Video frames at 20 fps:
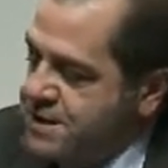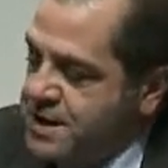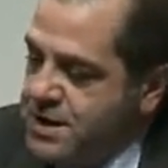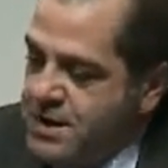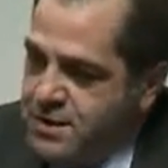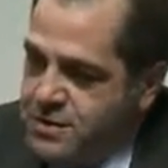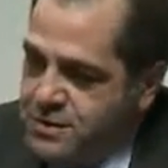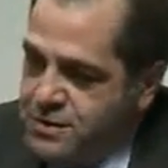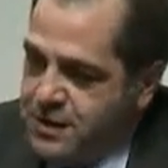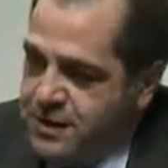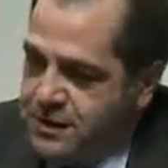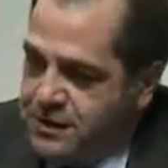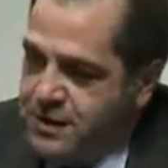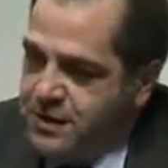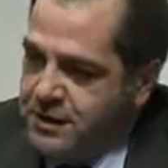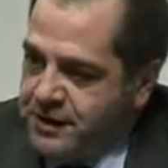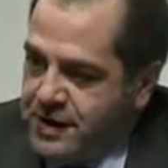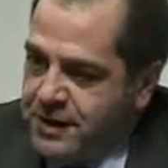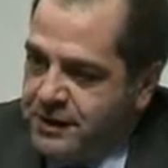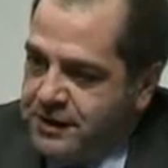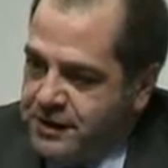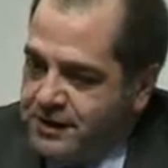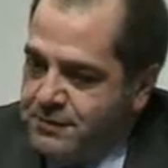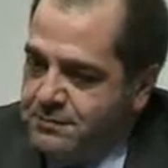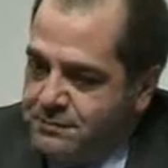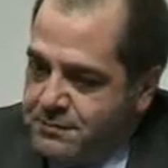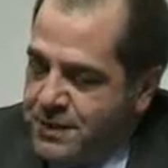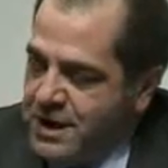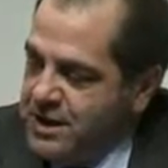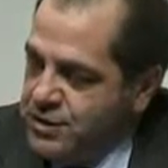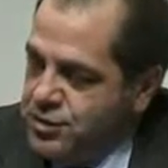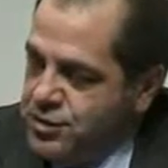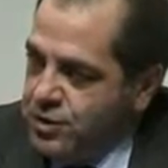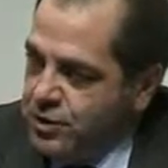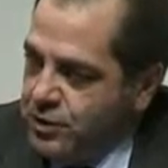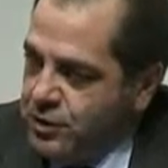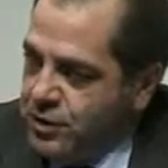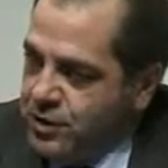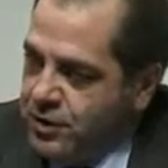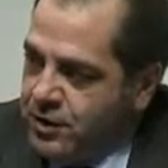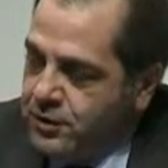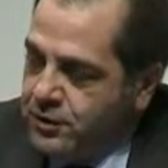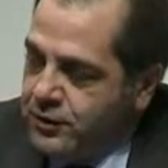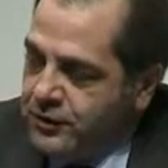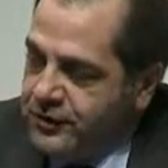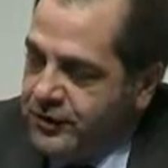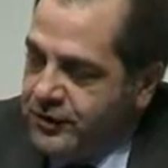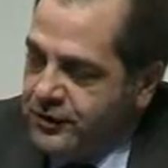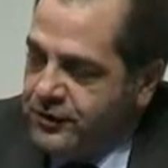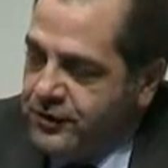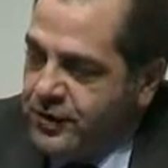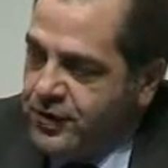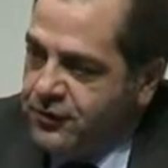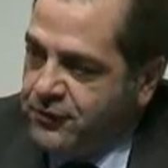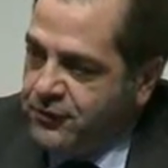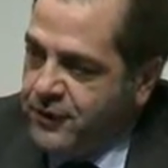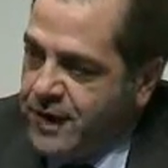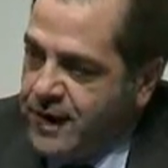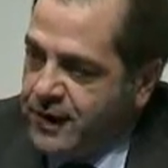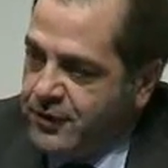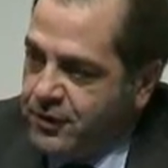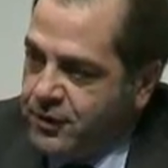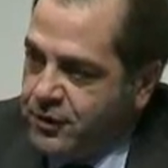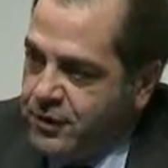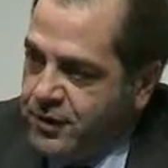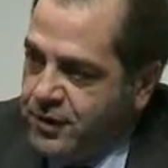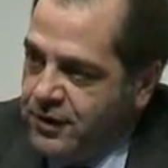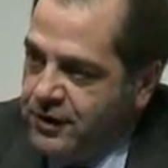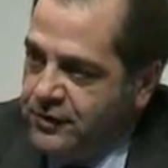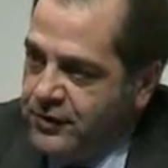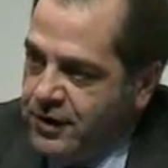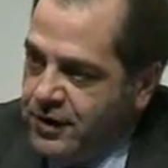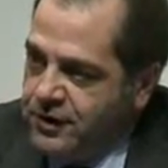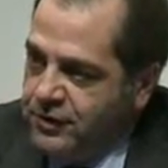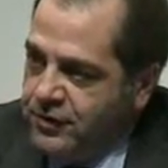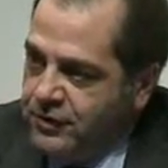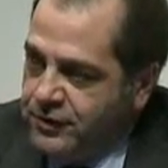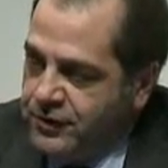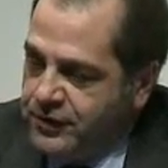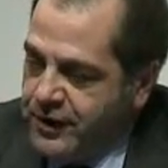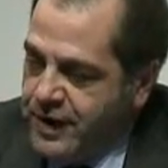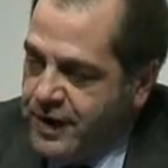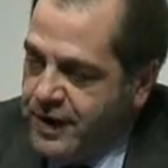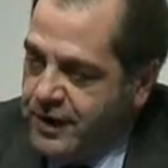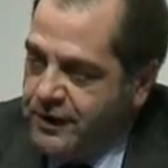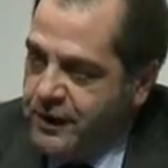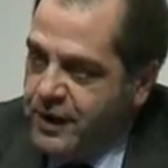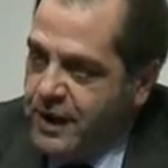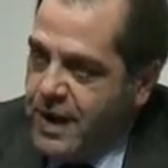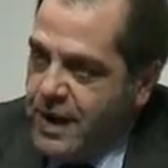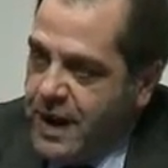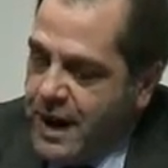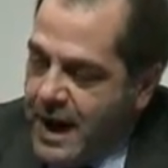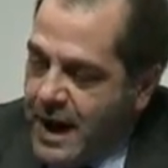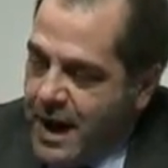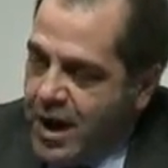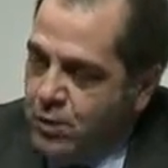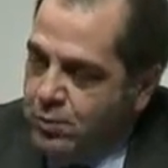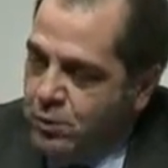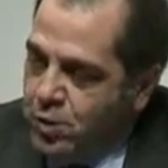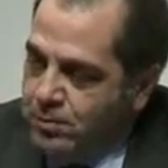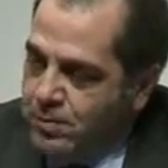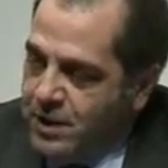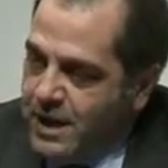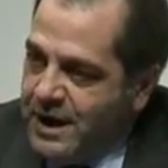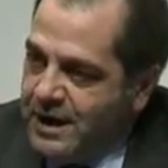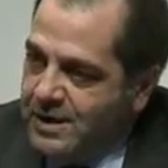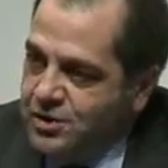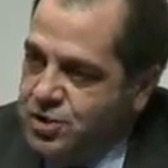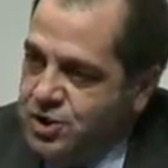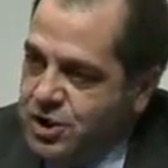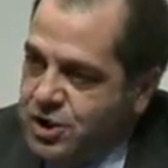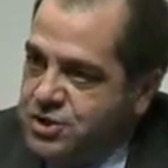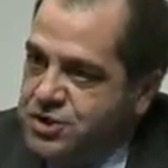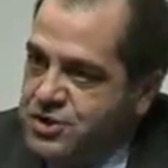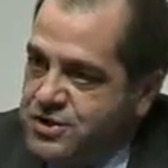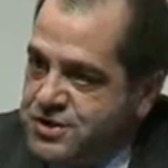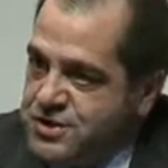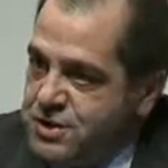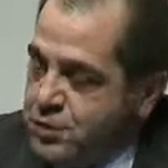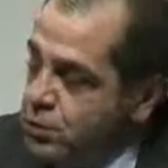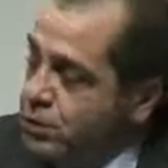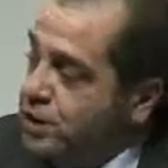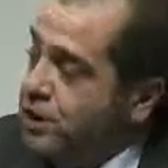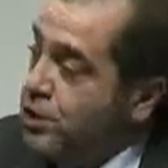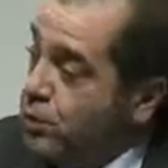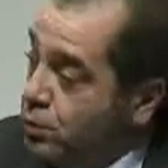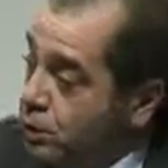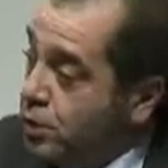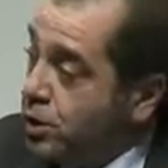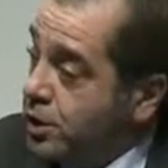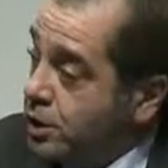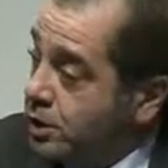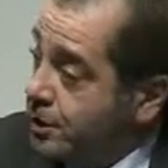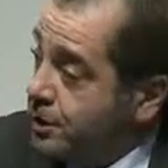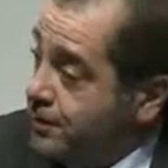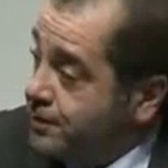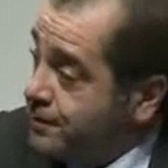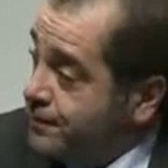Mm-hmm. So I think that the major critical success factor is understand how mobile changes the way you work.